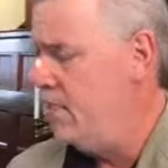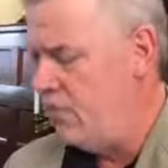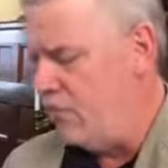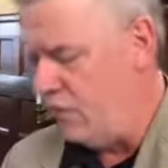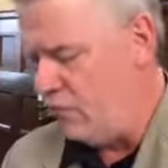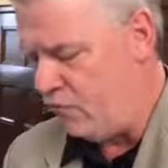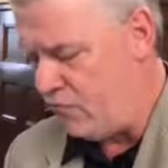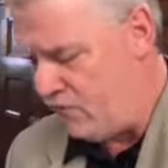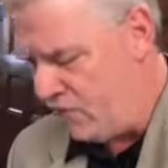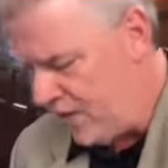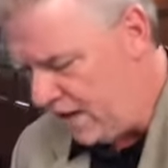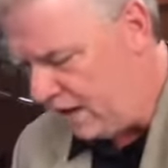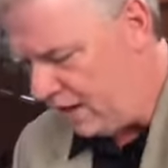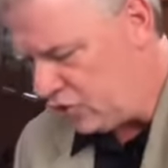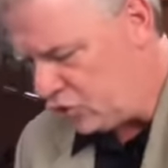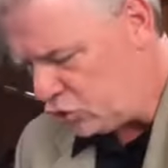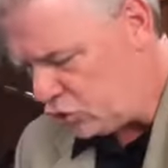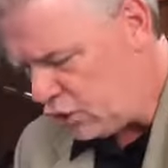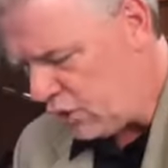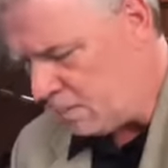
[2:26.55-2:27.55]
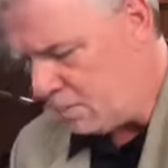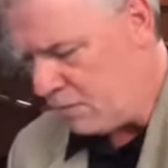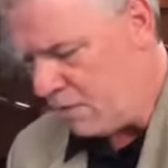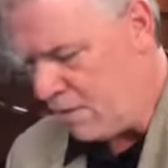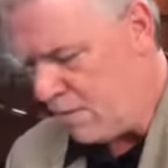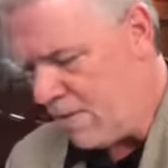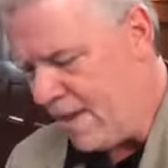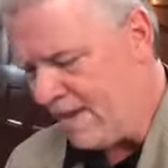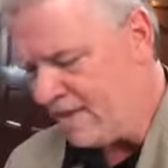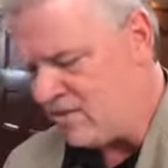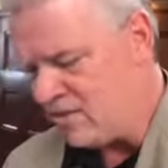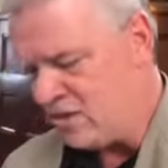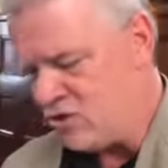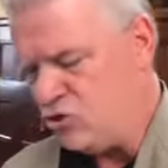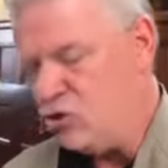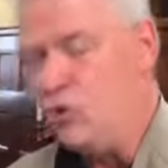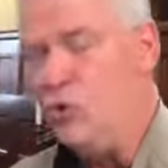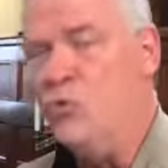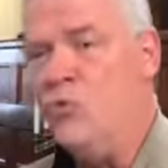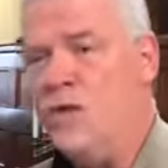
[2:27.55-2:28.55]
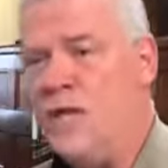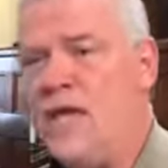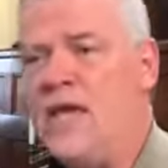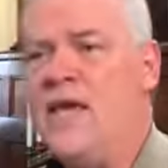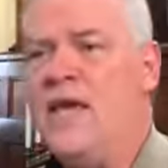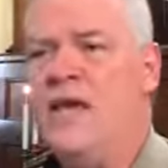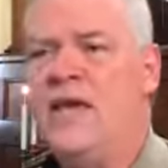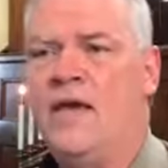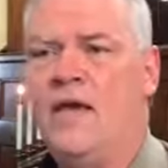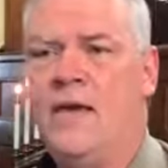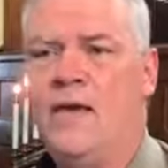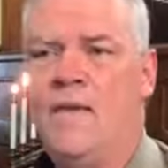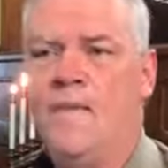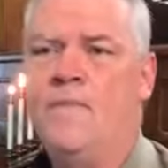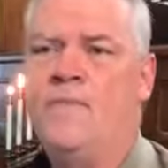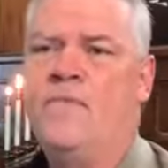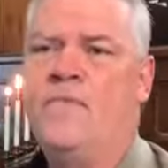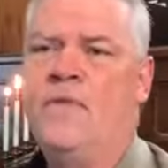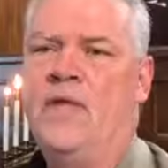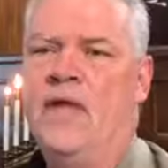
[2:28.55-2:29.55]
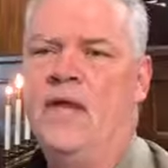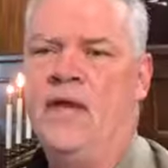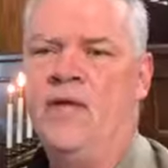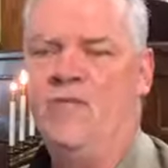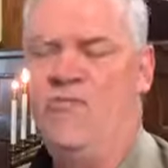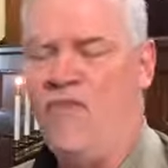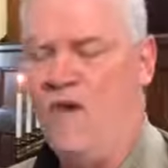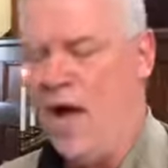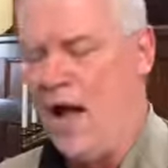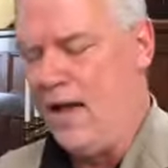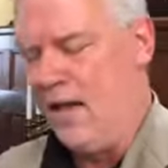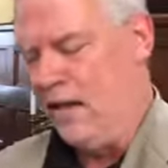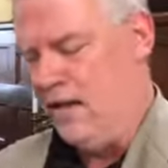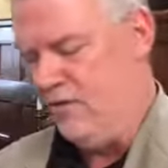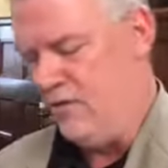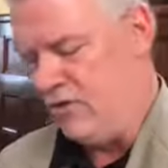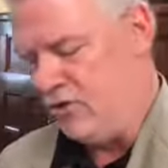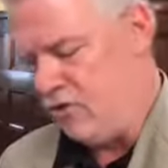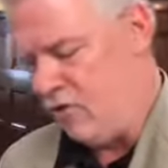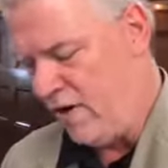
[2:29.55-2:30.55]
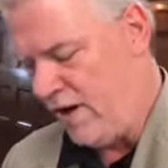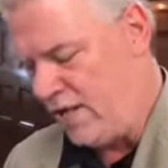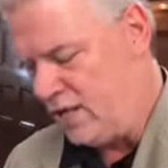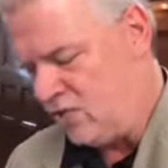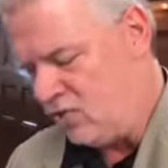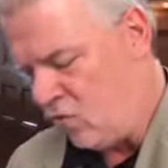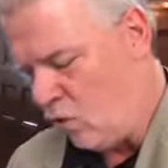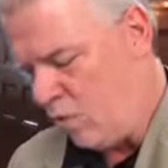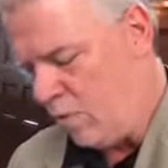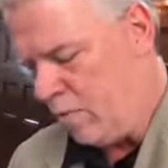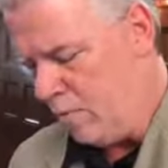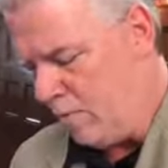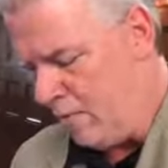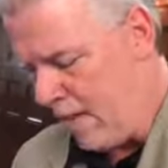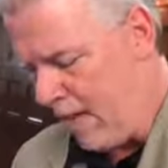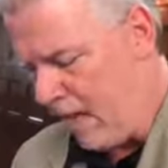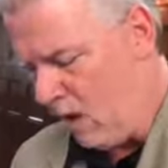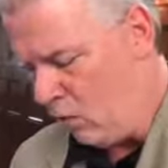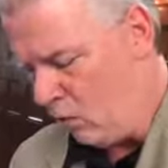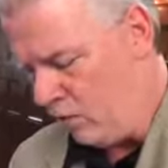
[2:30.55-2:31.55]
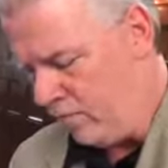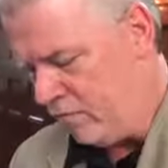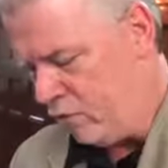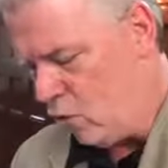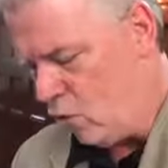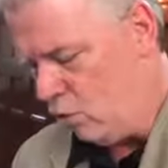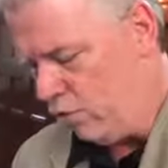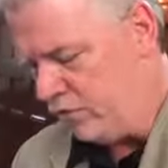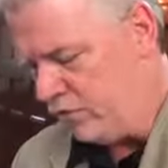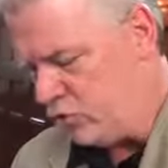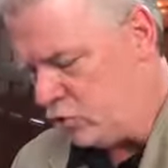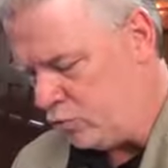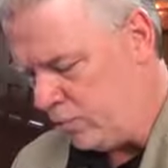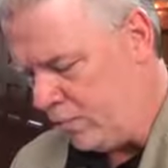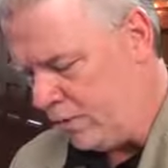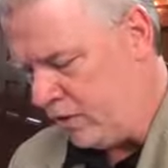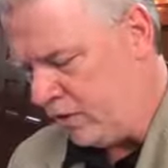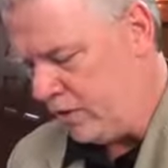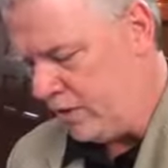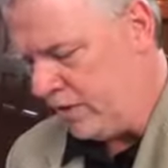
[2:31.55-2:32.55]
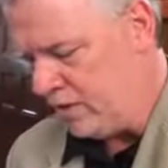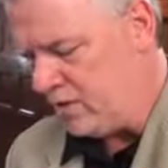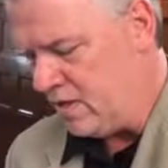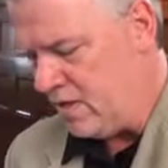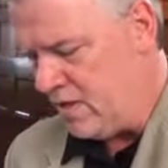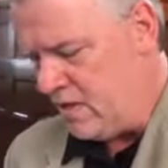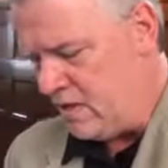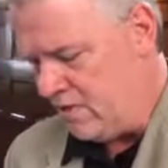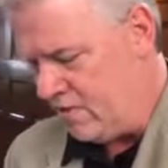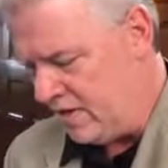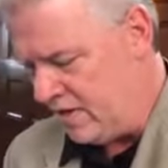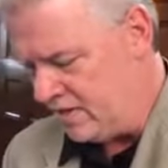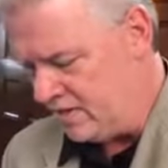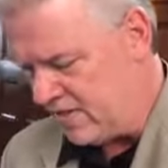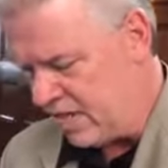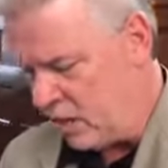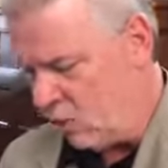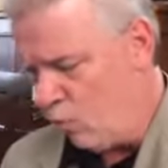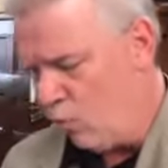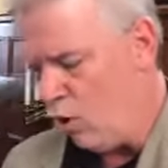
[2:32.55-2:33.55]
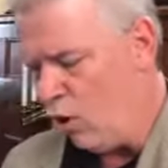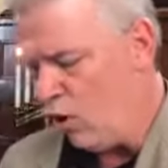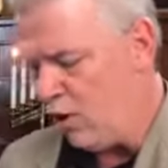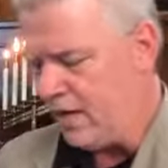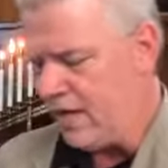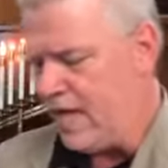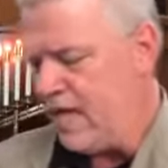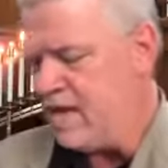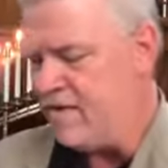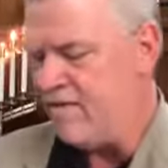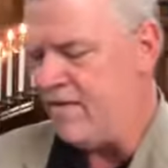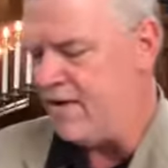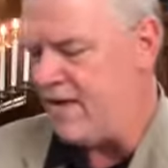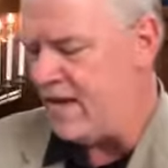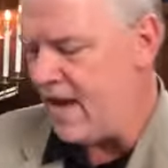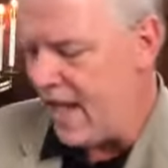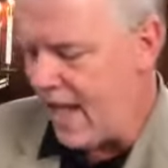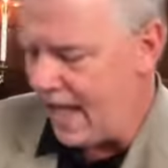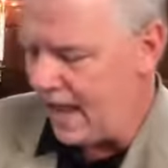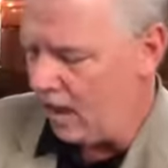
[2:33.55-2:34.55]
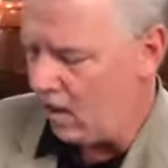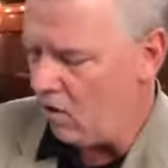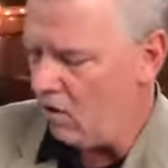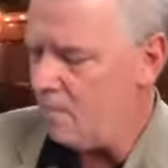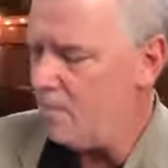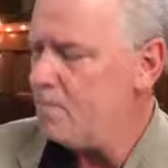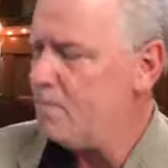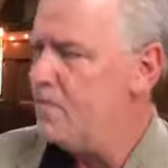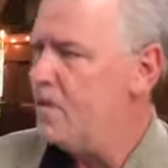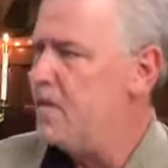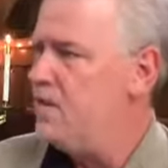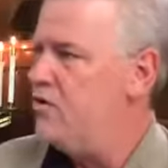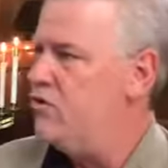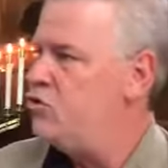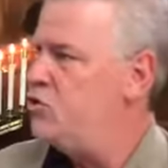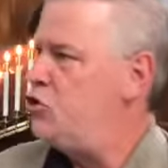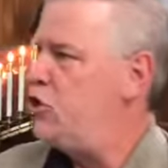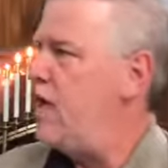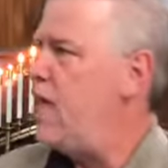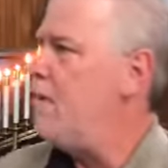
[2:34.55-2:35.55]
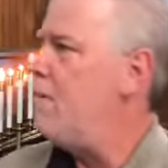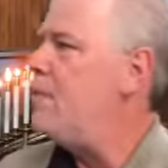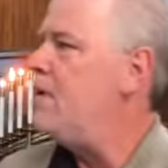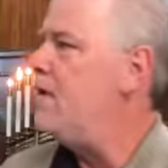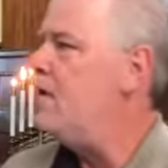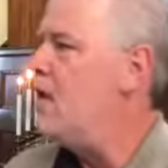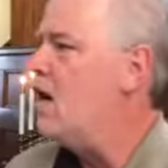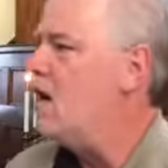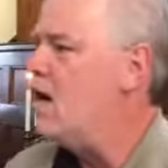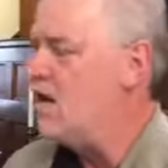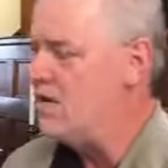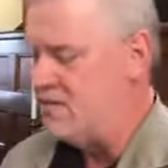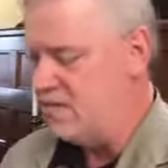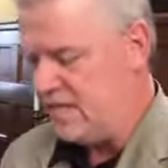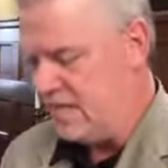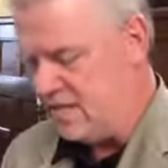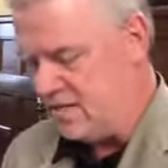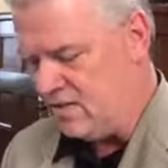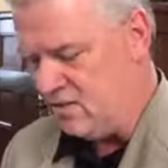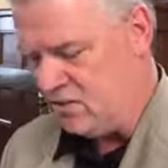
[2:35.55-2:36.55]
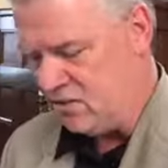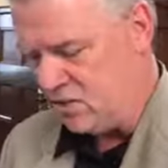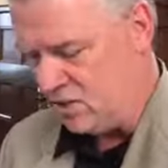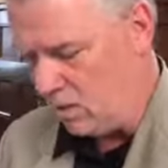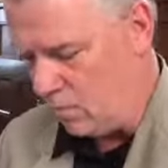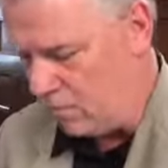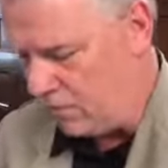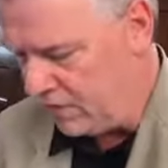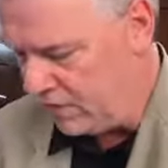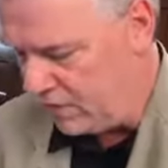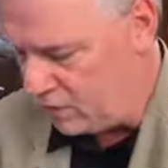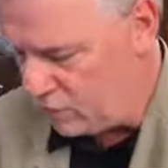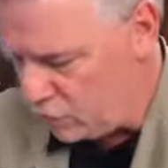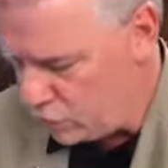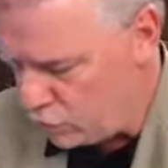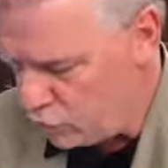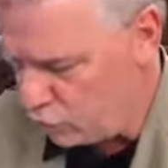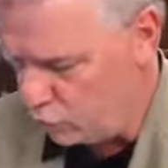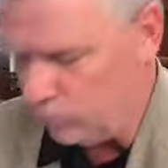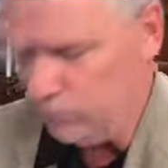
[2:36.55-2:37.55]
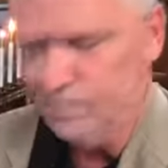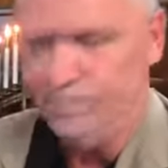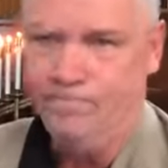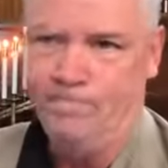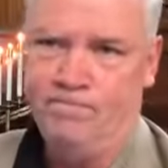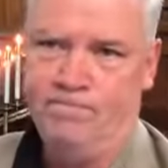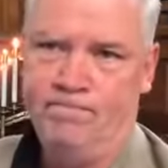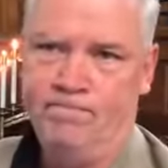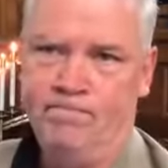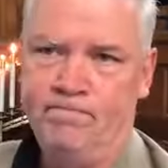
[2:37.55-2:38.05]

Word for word: the fellowship that makes us unique, and finally, the transforming power of the Holy Spirit that is at work even now, shaping us into something new.